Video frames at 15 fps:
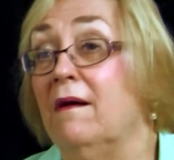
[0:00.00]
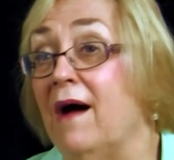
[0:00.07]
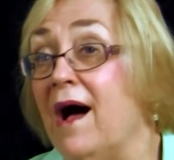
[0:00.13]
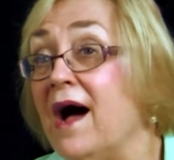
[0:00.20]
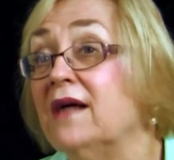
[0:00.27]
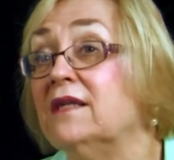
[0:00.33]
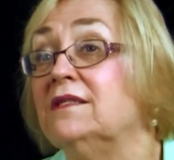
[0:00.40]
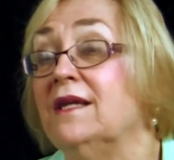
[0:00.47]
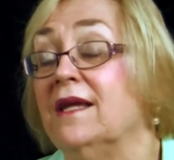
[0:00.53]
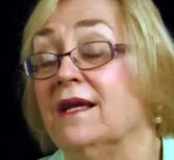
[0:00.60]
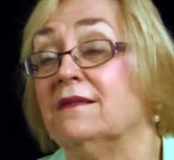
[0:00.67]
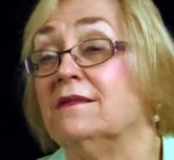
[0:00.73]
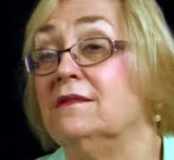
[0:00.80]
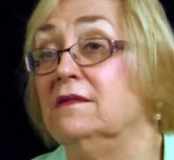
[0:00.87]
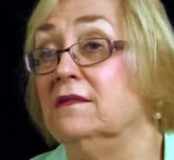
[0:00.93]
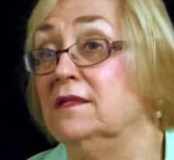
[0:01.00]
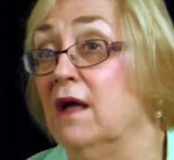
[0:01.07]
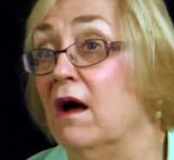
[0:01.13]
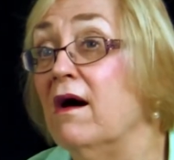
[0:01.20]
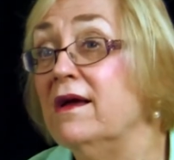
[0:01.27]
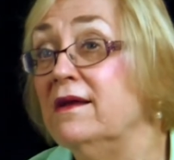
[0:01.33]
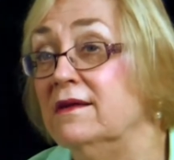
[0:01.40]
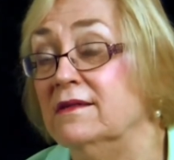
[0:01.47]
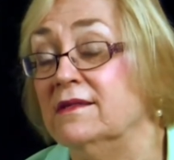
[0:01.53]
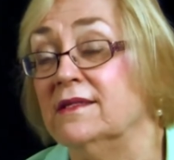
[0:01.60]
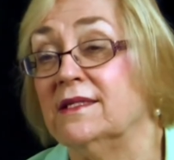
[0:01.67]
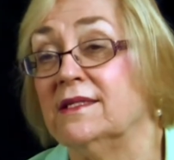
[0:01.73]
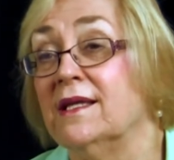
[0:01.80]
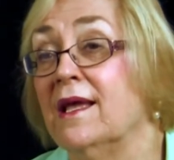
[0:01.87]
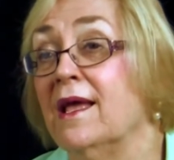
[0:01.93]
architects,
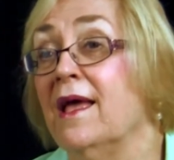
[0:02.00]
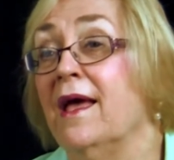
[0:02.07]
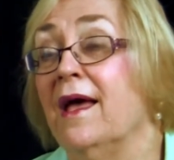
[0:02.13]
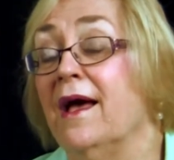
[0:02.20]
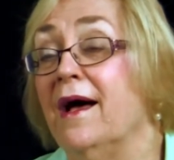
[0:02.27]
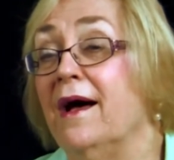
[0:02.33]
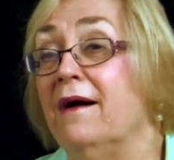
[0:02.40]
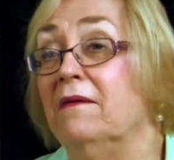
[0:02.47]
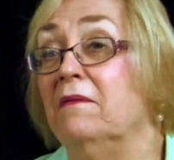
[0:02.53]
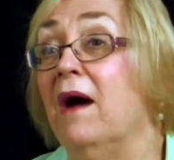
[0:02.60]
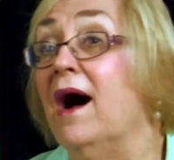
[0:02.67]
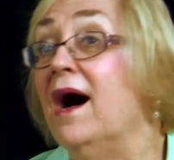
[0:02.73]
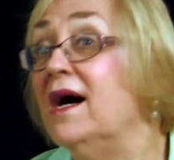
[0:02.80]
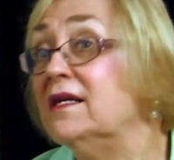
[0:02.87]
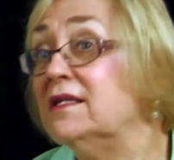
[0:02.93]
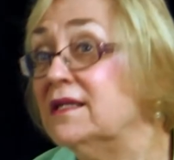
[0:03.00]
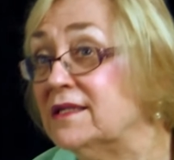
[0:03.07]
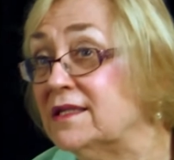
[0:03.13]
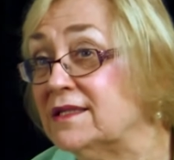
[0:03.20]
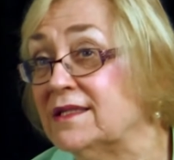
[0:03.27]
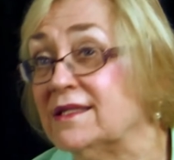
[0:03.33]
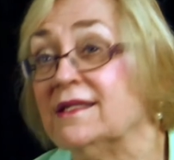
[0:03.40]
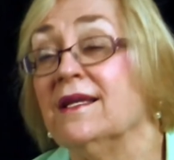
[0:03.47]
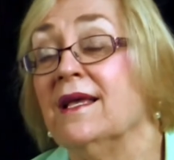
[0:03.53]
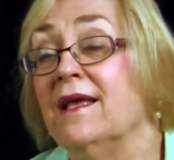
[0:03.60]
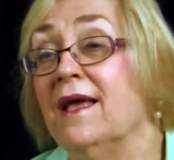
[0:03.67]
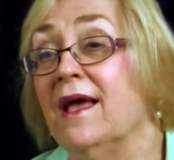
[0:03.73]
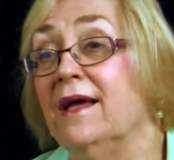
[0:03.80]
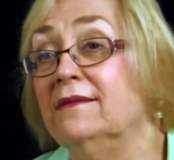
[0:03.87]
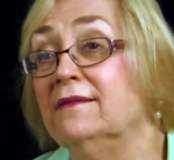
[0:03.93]
designers, uh, artists,
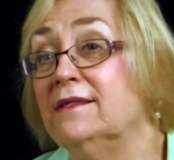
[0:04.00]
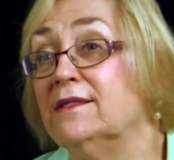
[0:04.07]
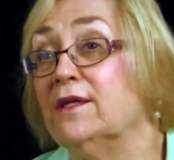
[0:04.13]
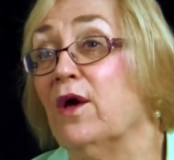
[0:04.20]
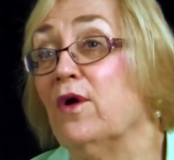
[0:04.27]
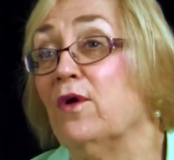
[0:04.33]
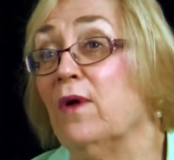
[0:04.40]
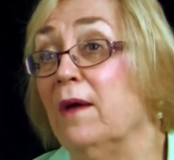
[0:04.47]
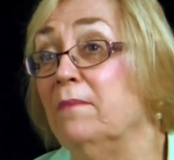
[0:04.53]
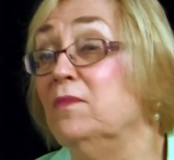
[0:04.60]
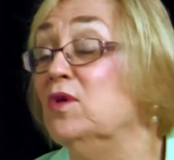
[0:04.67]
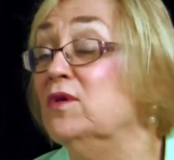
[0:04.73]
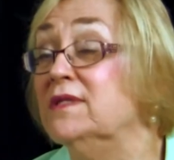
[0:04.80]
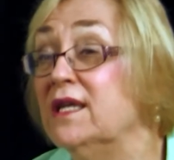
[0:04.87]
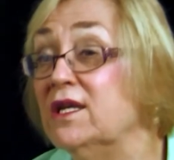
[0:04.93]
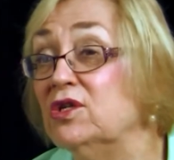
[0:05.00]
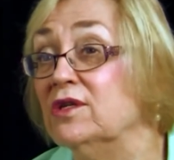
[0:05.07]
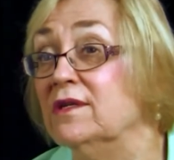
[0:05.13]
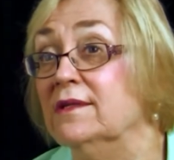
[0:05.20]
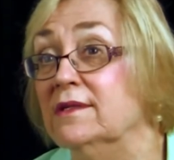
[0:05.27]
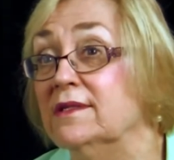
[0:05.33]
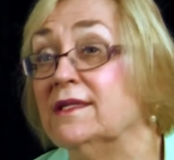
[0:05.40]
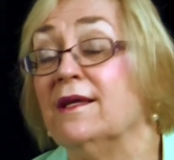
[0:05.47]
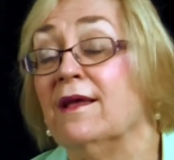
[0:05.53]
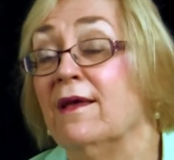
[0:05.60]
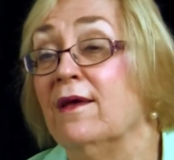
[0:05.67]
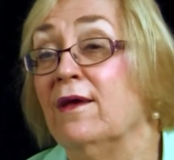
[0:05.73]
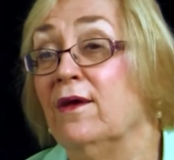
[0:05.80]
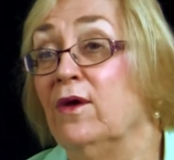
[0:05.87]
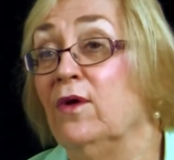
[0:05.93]
and so uh, musicians
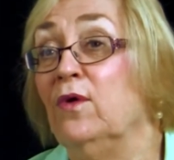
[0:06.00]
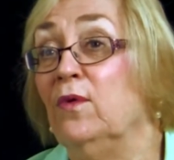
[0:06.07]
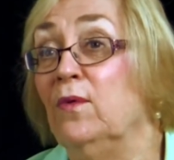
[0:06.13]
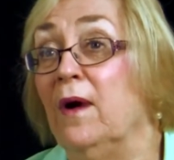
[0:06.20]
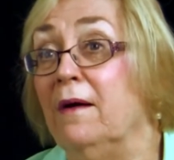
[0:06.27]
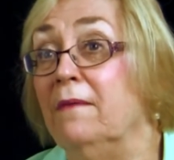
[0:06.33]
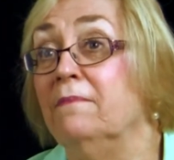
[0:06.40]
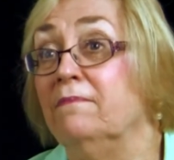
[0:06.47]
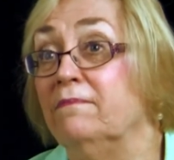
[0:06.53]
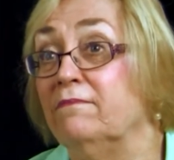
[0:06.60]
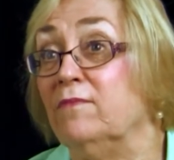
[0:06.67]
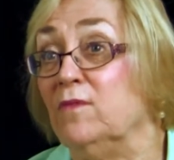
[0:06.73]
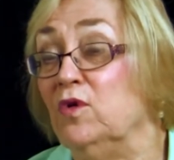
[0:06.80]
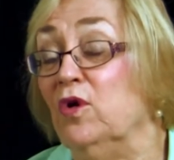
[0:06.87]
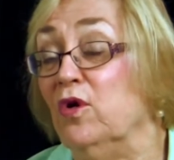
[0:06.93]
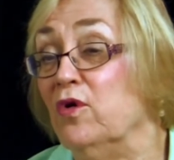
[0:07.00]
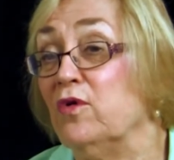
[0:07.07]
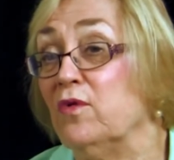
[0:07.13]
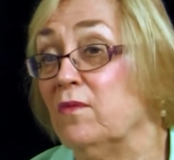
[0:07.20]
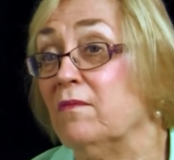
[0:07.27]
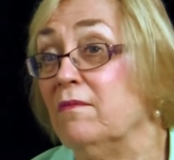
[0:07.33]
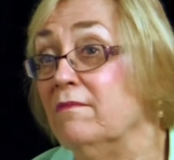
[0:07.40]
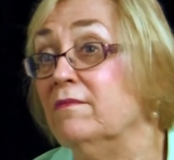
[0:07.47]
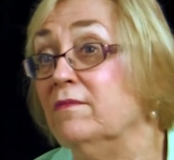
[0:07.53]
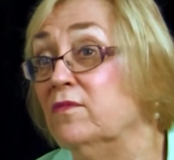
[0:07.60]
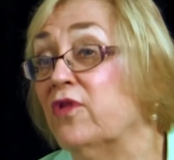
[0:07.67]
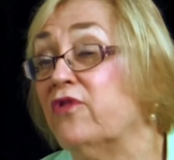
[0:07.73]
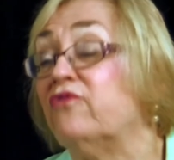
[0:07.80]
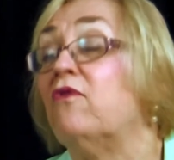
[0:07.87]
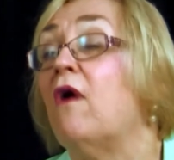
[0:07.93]
who, um, you know,
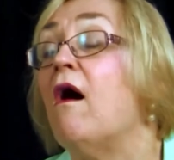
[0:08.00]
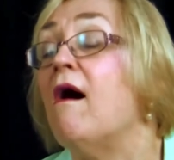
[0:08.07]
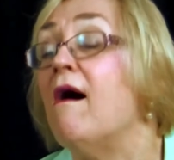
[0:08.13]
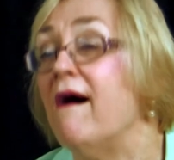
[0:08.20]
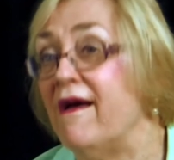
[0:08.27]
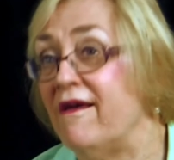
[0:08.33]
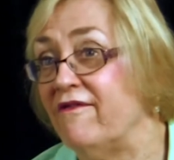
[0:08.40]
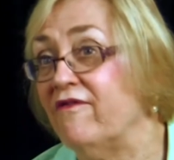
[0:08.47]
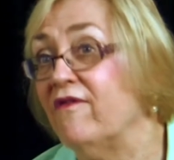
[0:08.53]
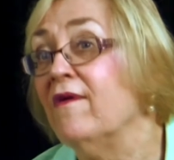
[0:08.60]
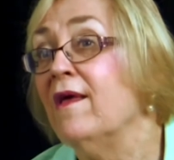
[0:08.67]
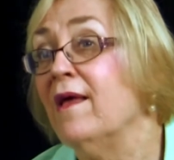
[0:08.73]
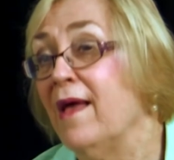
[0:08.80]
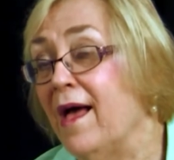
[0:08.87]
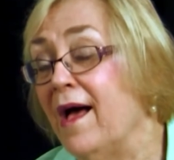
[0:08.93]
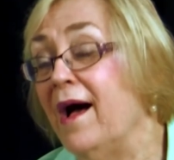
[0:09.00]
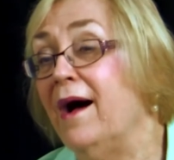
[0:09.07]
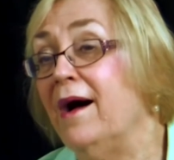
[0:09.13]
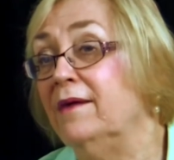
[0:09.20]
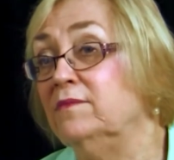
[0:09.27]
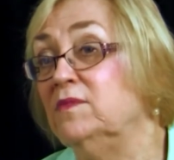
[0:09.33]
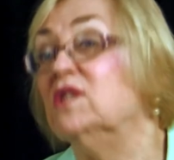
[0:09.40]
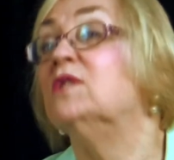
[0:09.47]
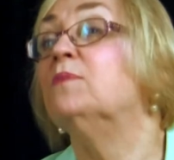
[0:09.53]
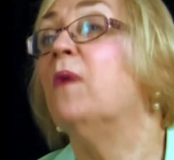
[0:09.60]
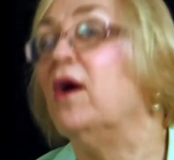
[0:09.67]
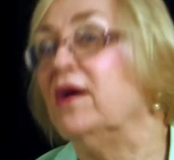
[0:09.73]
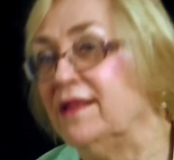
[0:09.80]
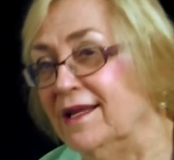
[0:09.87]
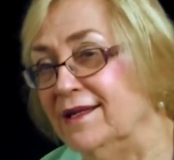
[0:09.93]
thrive uh,
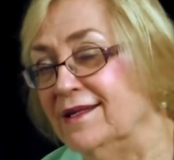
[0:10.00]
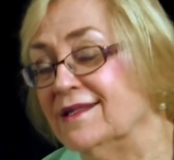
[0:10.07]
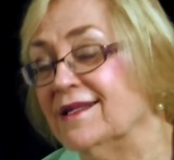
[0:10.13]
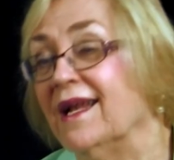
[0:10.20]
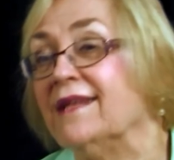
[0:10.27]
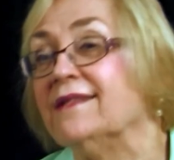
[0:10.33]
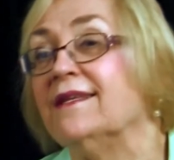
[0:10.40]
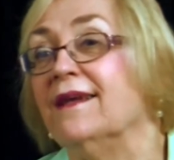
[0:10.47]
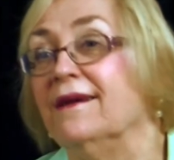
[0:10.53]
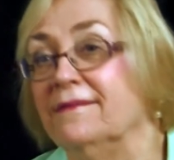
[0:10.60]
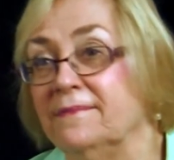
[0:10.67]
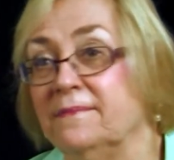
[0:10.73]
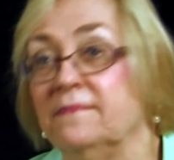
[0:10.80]
despite their dyslexia.